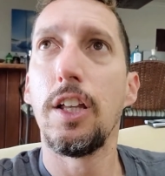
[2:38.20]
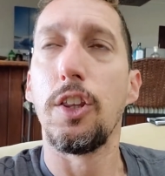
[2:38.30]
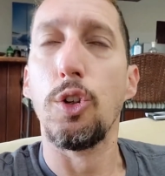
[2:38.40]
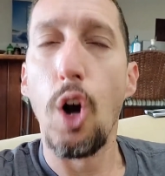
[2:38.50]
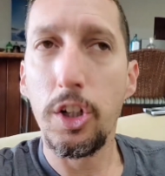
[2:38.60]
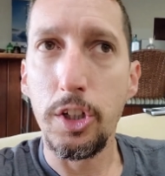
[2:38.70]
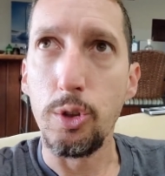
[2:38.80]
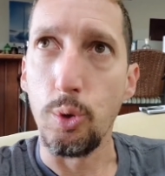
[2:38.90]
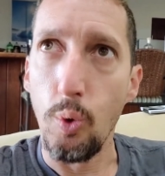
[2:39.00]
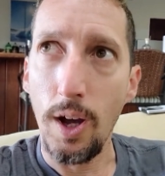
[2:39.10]
The longer
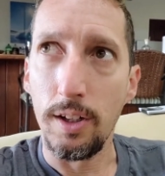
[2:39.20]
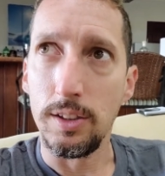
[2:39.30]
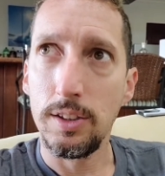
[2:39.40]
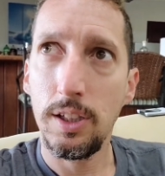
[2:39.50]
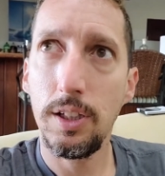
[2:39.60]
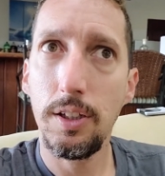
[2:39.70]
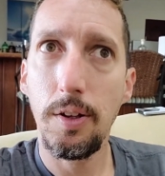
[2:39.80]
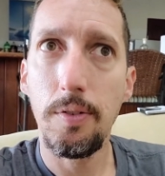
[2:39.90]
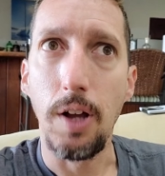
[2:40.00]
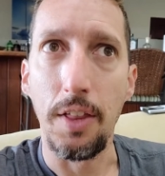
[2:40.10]
you dwell
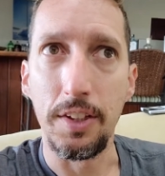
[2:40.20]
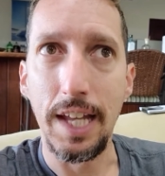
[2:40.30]
on the